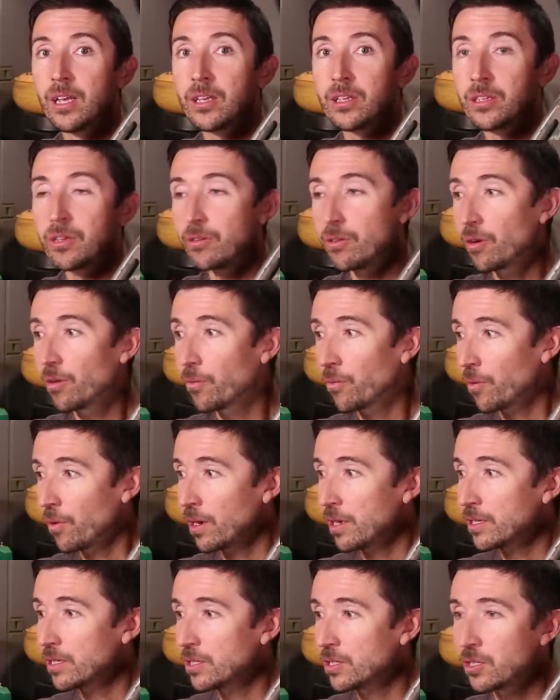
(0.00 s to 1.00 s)
you don't
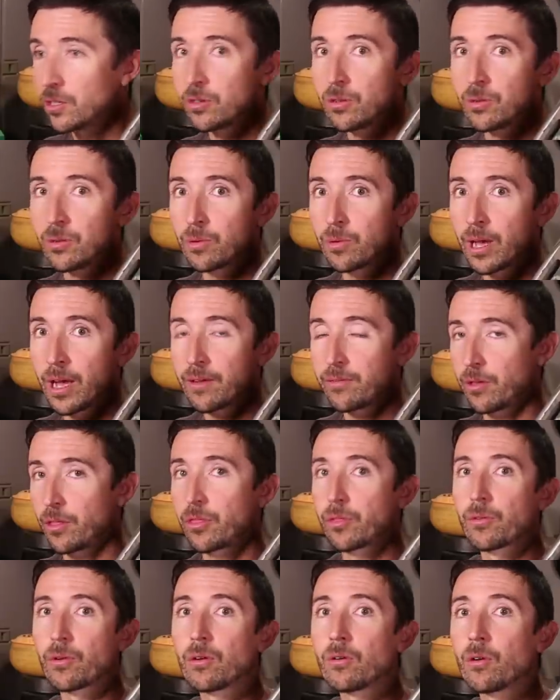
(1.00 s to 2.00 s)
want to have a
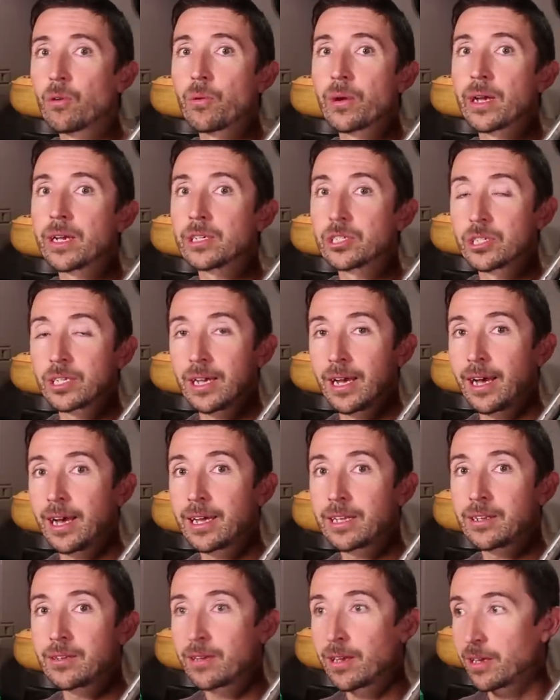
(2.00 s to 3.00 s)
throwaway
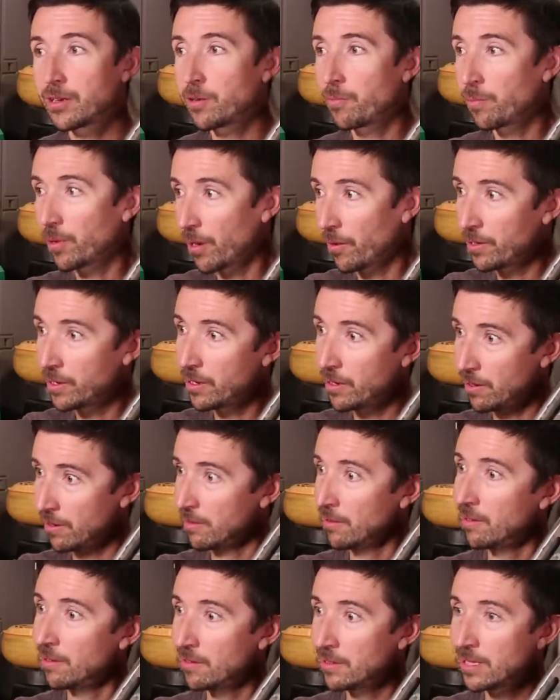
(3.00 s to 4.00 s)
shot. You got your prairie
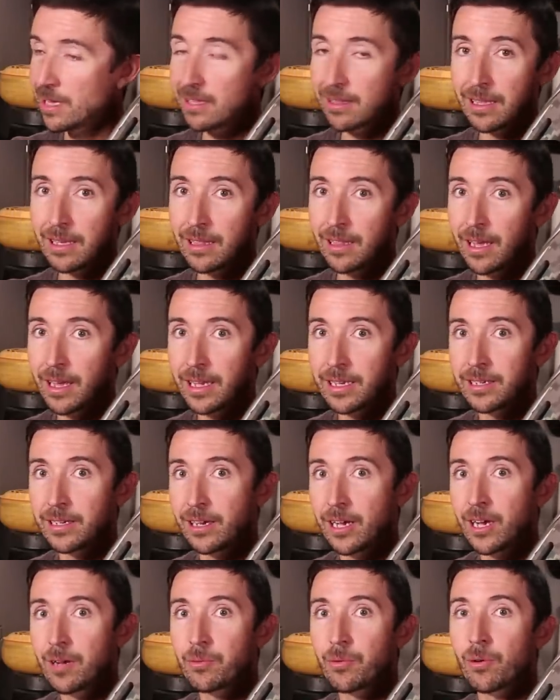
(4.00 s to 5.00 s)
dog all neatly lined
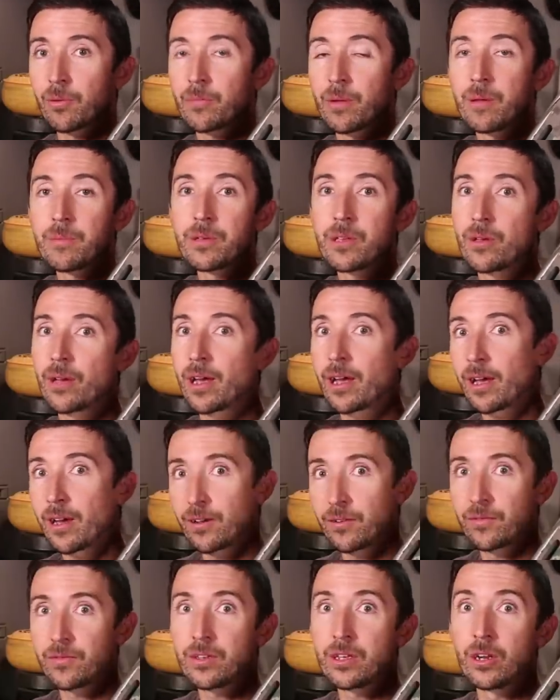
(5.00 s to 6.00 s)
up, or maybe you
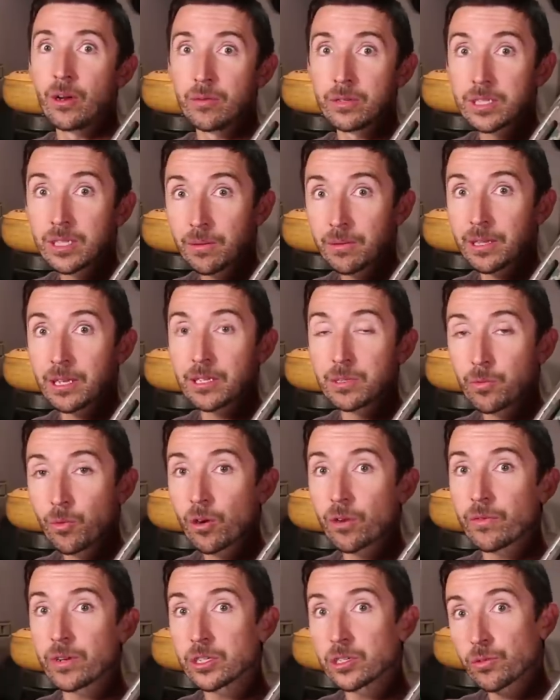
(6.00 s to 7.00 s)
have, you know, something that's
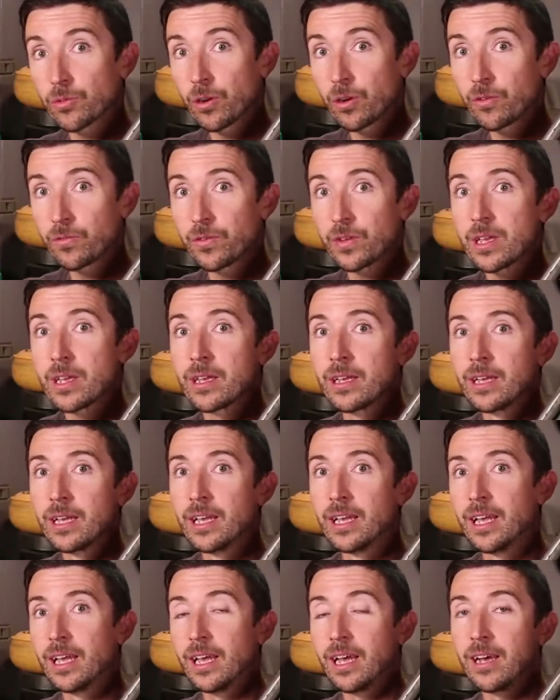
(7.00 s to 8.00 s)
more of a trophy
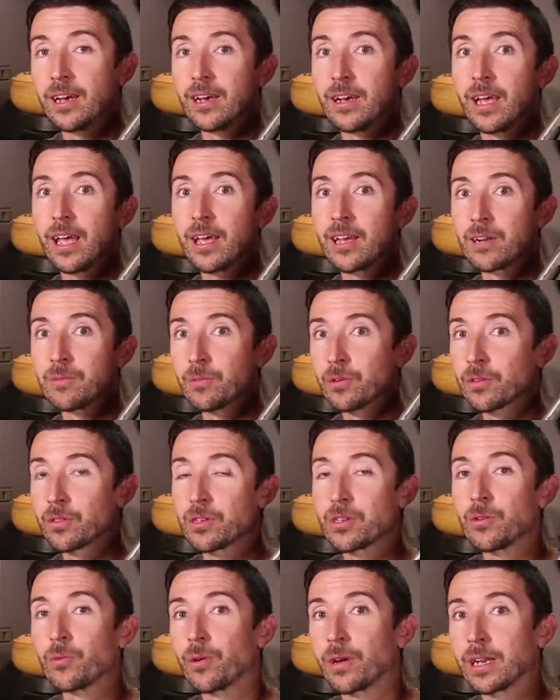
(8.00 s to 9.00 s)
uh, animal
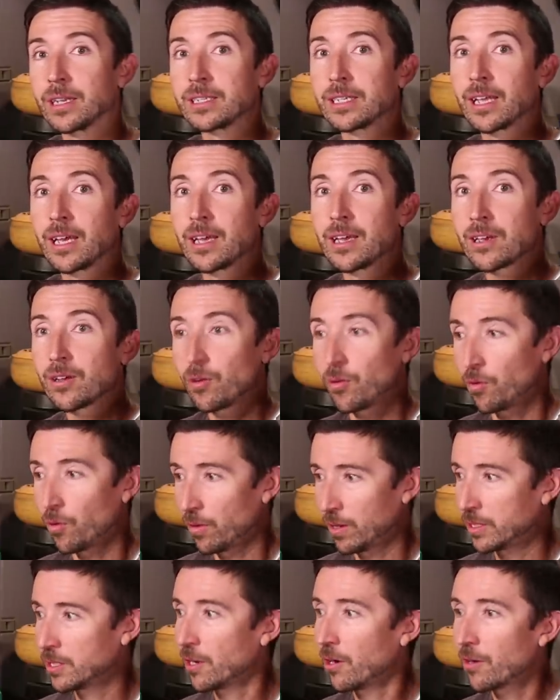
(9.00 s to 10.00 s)
that you want to take,
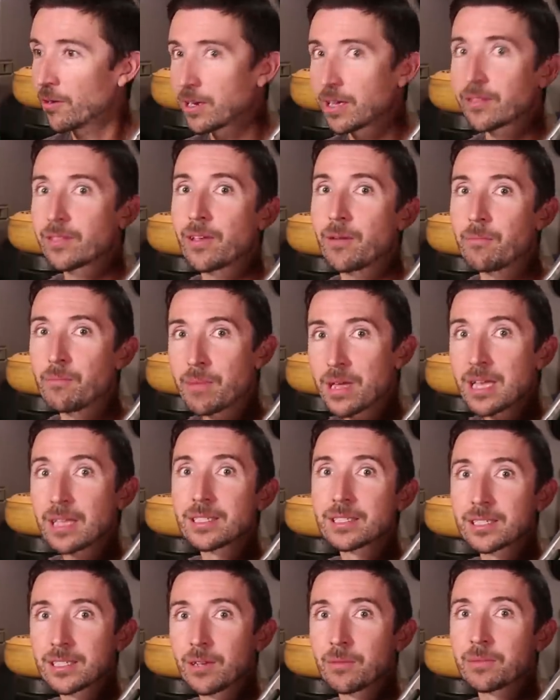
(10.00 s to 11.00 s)
or a target that
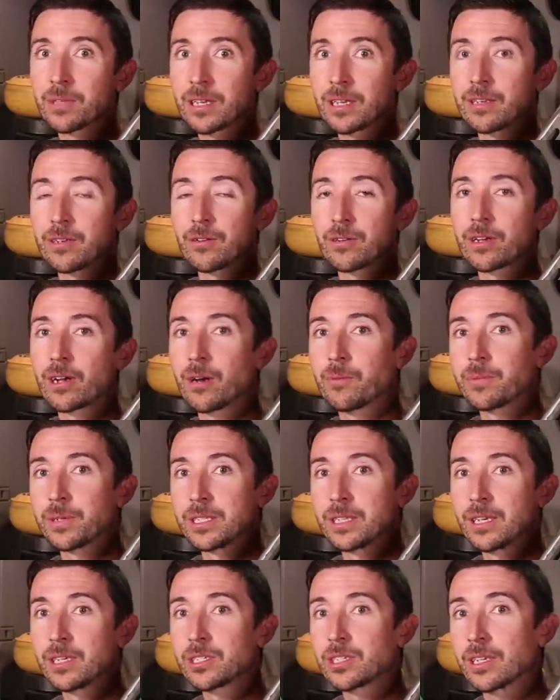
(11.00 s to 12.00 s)
means something in your
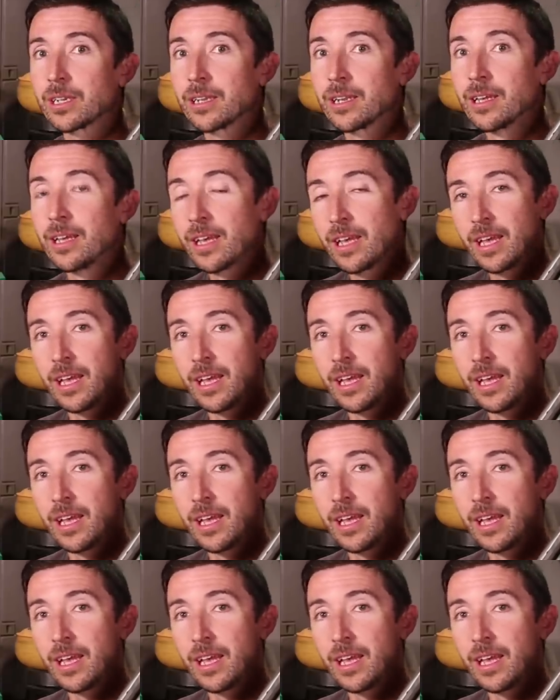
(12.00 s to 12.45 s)
competition.